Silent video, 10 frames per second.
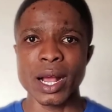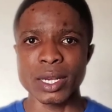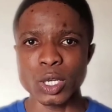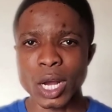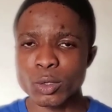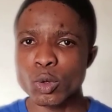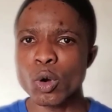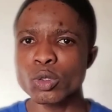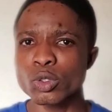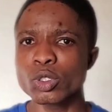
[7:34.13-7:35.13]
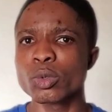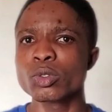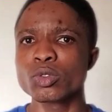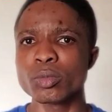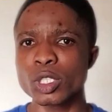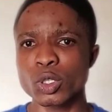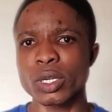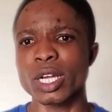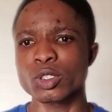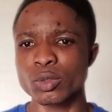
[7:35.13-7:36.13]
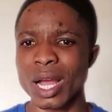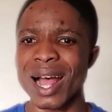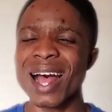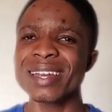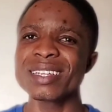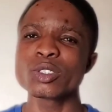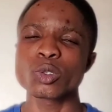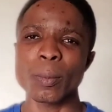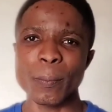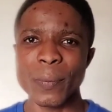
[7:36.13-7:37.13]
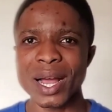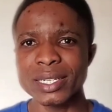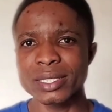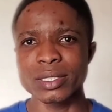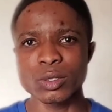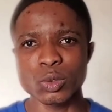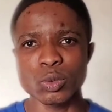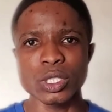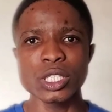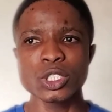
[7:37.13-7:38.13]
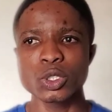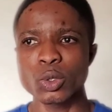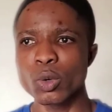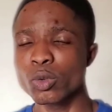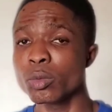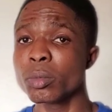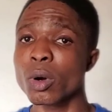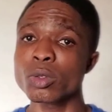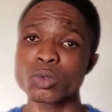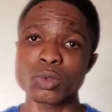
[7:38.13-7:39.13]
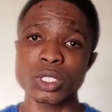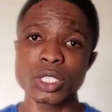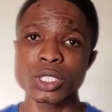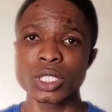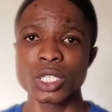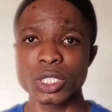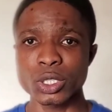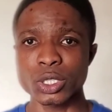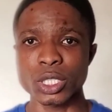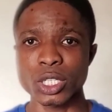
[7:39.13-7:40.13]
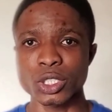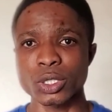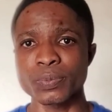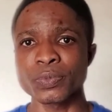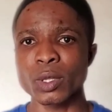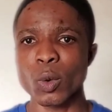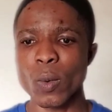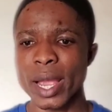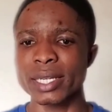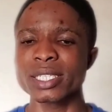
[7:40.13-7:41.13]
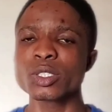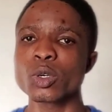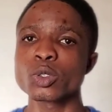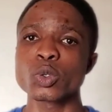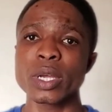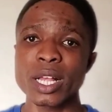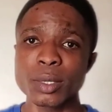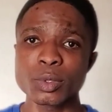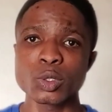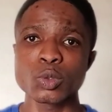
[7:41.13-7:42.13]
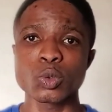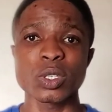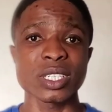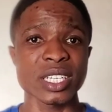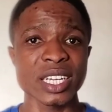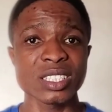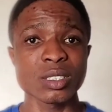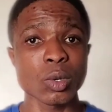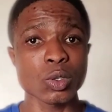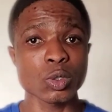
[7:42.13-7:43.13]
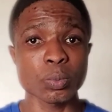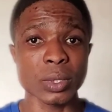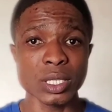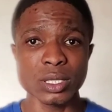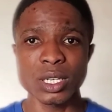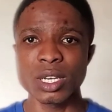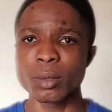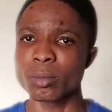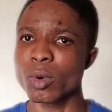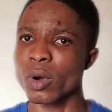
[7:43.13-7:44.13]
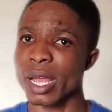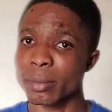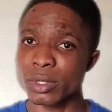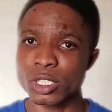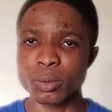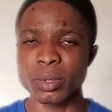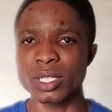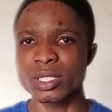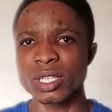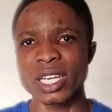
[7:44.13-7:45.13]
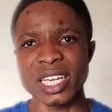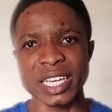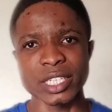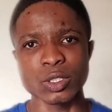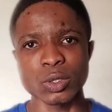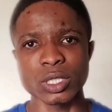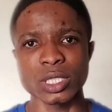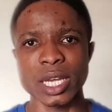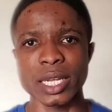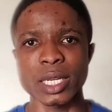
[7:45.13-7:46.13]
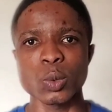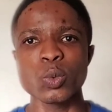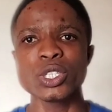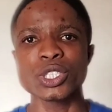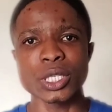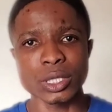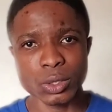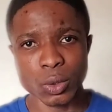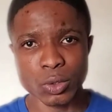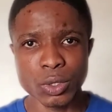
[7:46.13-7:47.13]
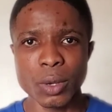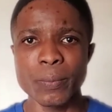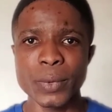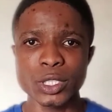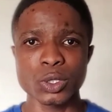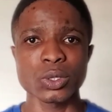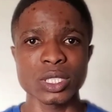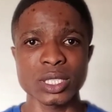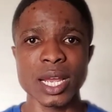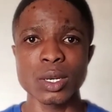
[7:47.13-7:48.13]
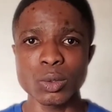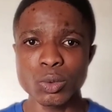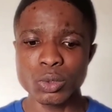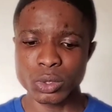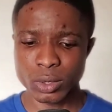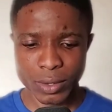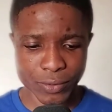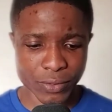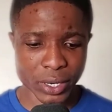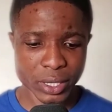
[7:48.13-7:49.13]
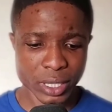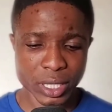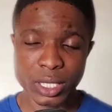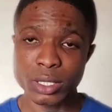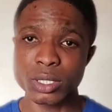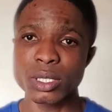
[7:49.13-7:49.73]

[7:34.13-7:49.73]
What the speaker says: And you want to make sure that you are adding some padding to each column or to each section. Why? This also helps you to create more space, more empty space in your design, which in turn makes your design looks very neat